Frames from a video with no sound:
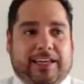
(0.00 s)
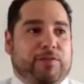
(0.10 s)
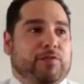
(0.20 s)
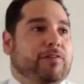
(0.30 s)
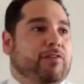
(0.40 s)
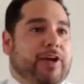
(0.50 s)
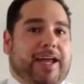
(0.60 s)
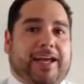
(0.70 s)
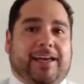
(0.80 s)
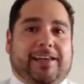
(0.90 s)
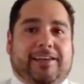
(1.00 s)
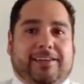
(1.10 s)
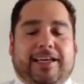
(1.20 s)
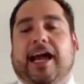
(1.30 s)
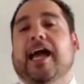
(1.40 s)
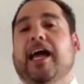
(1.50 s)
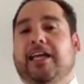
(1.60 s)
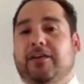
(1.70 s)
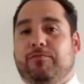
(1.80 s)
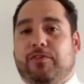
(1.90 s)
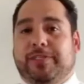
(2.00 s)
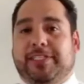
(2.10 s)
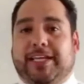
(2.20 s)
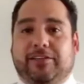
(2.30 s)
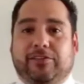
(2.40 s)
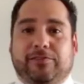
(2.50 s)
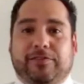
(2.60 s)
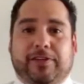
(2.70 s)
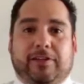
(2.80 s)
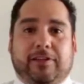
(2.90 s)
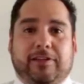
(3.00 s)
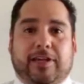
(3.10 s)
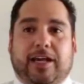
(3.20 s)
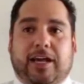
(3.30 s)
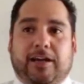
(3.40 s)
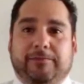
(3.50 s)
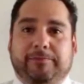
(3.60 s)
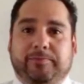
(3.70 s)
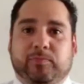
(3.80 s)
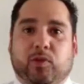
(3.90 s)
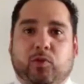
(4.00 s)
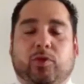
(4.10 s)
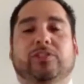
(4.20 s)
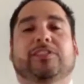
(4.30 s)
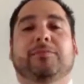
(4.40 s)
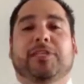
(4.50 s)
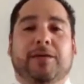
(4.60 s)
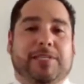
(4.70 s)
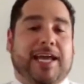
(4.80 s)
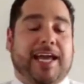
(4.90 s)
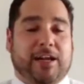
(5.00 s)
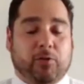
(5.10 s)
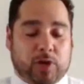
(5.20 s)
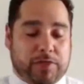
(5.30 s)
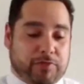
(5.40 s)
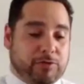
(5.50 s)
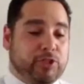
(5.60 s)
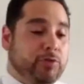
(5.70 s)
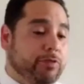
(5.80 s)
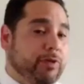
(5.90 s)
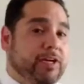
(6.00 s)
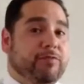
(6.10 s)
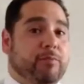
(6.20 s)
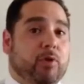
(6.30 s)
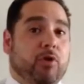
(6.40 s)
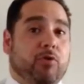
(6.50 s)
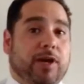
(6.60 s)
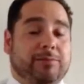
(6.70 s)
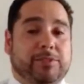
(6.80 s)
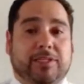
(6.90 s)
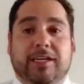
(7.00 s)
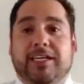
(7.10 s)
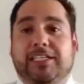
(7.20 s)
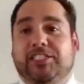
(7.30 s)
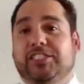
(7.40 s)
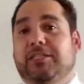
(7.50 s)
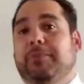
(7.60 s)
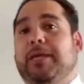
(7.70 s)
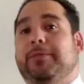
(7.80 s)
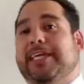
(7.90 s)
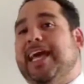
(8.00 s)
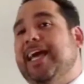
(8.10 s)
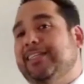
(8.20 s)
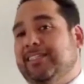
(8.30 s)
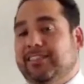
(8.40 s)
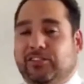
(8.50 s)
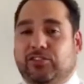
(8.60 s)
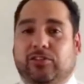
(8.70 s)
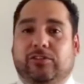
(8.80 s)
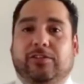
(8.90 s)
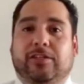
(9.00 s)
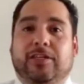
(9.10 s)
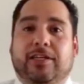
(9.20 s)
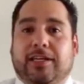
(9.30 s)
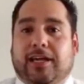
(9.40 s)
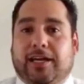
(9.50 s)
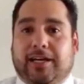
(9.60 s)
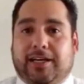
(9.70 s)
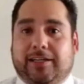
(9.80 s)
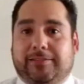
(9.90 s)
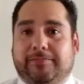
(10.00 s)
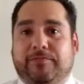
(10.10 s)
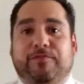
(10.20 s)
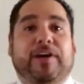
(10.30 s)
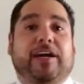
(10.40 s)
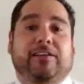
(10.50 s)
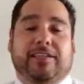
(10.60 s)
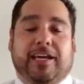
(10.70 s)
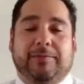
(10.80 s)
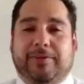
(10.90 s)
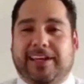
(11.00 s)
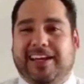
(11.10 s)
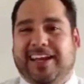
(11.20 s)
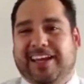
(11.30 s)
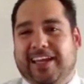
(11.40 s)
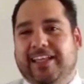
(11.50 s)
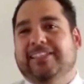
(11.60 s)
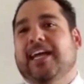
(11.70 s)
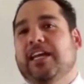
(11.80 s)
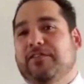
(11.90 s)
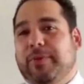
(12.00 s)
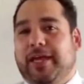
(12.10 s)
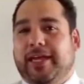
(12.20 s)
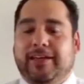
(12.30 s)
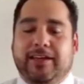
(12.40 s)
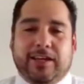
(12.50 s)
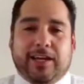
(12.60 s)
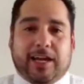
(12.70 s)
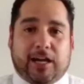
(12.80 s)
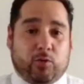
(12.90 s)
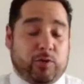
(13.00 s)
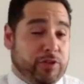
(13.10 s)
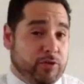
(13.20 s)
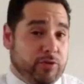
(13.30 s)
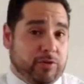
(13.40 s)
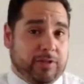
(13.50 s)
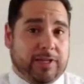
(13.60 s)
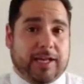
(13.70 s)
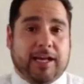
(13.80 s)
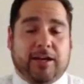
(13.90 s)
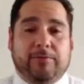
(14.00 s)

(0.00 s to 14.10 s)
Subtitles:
If you've ever had, I come from a technical field where sometimes I had to run through 2 or 3 different programs just to be able to access a certain file type, and it's kind of a pain. With Google,